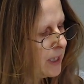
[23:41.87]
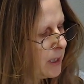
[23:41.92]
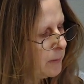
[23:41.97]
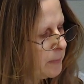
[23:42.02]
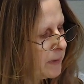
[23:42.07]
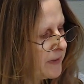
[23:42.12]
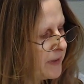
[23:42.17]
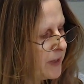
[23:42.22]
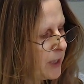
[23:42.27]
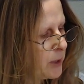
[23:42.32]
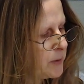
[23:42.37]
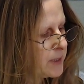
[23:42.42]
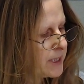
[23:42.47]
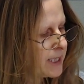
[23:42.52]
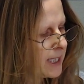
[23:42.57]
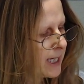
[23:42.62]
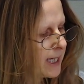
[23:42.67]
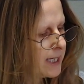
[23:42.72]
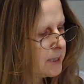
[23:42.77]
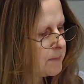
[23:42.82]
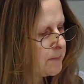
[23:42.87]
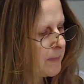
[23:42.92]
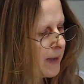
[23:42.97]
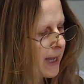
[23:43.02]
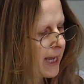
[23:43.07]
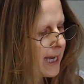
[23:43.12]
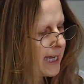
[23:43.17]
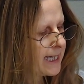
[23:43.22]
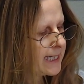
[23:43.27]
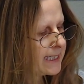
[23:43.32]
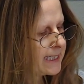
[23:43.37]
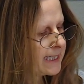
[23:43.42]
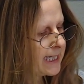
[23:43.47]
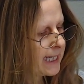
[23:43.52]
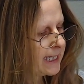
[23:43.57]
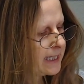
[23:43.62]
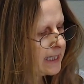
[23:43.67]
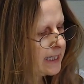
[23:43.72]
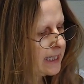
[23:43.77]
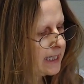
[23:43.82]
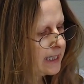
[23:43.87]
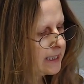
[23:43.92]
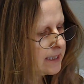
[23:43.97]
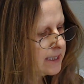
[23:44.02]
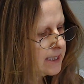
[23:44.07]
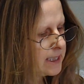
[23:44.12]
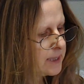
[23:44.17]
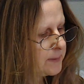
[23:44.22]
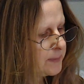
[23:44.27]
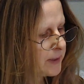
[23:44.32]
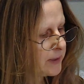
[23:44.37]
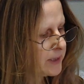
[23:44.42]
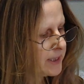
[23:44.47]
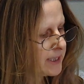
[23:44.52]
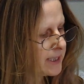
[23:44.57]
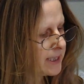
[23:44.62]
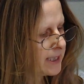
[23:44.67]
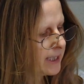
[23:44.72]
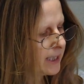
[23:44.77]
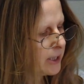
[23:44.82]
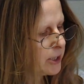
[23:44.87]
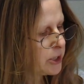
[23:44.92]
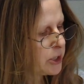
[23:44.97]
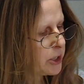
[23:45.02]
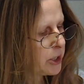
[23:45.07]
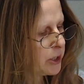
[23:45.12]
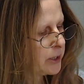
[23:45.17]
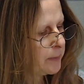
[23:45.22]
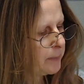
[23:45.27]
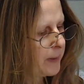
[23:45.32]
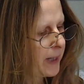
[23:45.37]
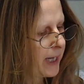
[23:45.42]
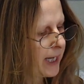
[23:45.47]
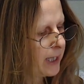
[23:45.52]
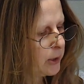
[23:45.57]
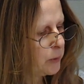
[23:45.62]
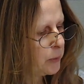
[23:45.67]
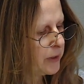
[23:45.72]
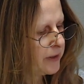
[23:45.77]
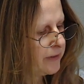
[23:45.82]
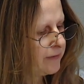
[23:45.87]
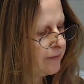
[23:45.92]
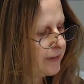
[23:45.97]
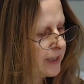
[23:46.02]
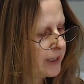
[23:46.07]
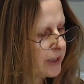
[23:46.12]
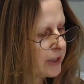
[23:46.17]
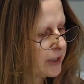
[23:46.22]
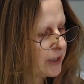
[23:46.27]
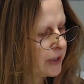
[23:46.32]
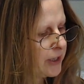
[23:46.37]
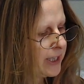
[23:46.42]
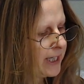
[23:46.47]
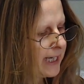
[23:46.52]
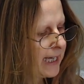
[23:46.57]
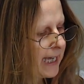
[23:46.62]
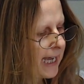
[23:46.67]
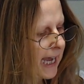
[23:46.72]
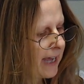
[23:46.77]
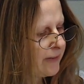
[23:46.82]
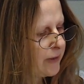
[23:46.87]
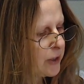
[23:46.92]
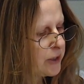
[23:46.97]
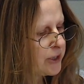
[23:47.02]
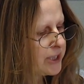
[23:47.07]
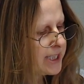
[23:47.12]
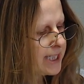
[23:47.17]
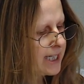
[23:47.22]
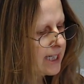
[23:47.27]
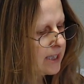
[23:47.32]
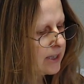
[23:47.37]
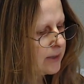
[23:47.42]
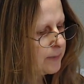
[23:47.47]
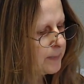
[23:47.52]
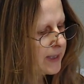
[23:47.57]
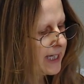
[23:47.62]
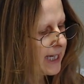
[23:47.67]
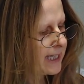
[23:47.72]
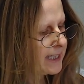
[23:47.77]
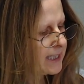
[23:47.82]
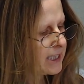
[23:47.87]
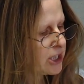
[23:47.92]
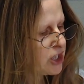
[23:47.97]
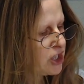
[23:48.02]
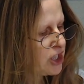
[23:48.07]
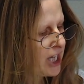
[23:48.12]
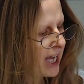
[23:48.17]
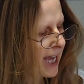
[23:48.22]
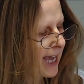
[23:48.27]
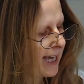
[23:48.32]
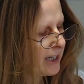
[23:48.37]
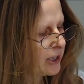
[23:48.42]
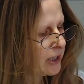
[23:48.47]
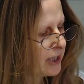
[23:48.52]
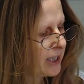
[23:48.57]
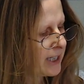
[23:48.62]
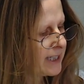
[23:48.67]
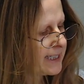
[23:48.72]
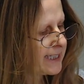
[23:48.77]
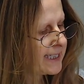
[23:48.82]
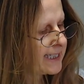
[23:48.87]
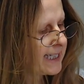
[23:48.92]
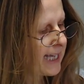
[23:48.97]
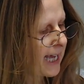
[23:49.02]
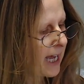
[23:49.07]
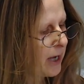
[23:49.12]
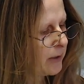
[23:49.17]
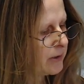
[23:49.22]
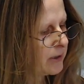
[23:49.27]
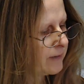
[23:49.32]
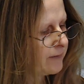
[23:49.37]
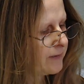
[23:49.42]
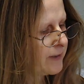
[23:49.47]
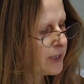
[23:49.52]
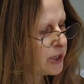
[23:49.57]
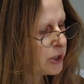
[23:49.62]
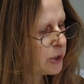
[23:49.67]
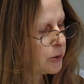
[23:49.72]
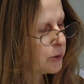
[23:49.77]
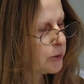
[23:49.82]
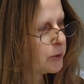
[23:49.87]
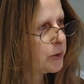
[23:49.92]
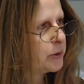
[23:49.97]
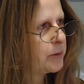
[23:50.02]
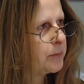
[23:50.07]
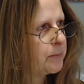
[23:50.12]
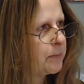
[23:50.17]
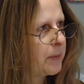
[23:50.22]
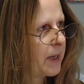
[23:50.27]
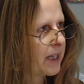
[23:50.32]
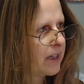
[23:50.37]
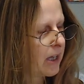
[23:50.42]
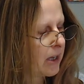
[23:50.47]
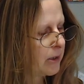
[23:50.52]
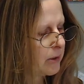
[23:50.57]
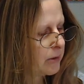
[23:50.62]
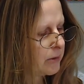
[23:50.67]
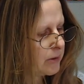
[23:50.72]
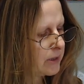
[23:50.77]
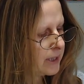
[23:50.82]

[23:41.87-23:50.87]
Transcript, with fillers: But those unmanned and naked spirits there turned pale with fear, and their teeth began to chatter at sound of his crude bellow.